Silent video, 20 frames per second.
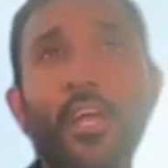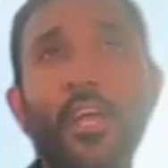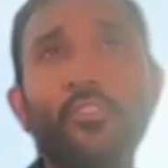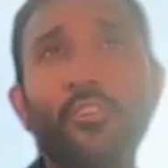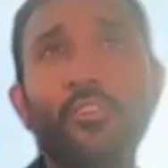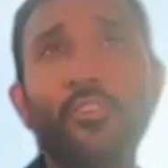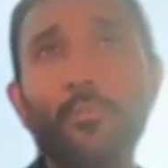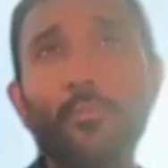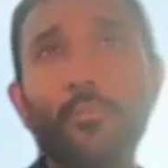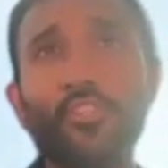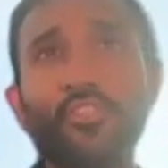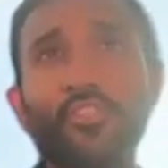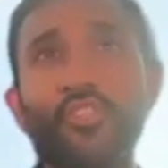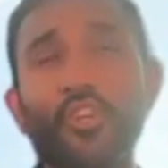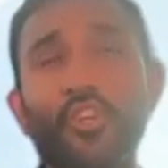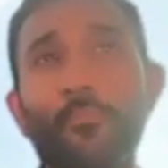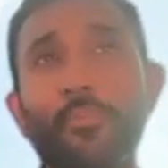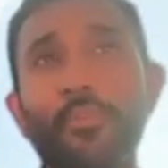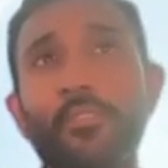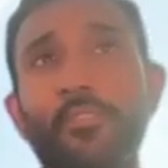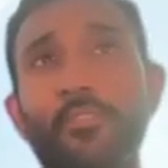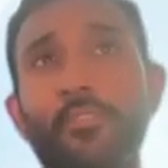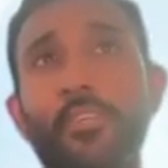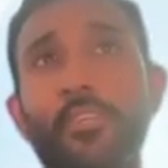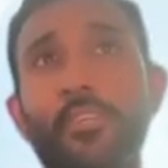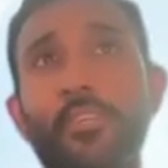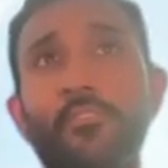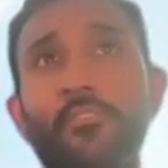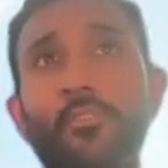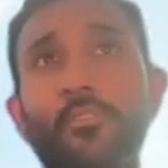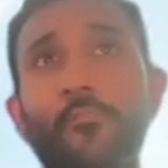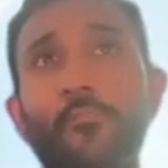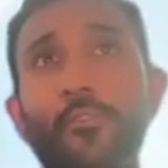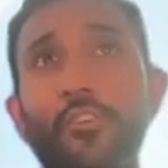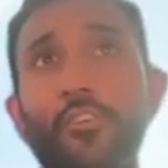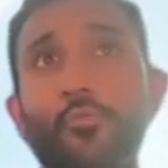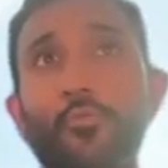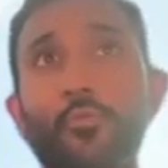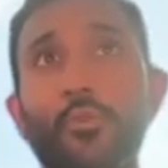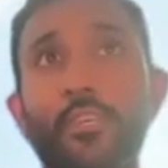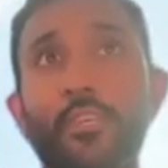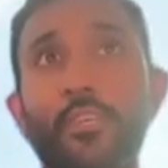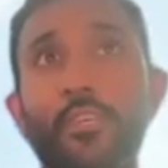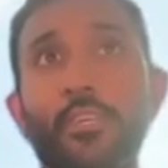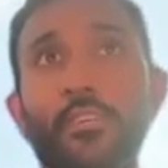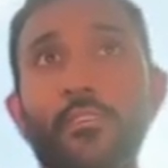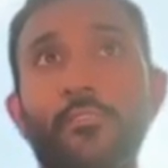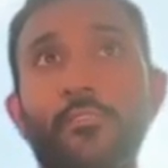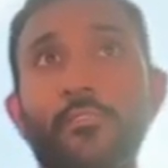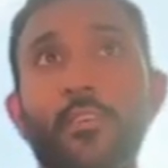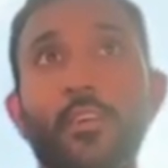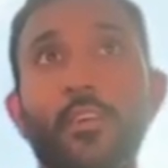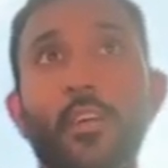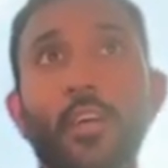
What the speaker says: So let me just jump into these. So the first one is,